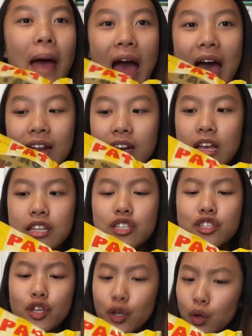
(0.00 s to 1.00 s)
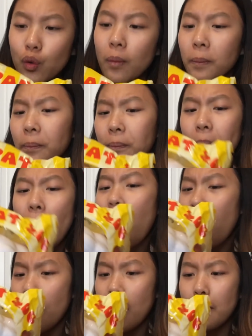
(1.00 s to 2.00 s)
Pat Zoo
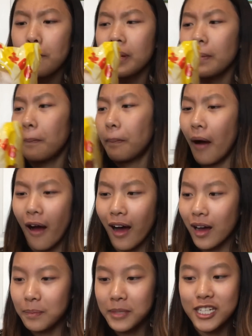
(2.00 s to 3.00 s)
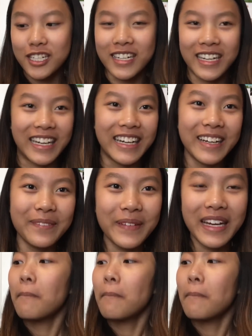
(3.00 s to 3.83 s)
Pop Pop Sheep.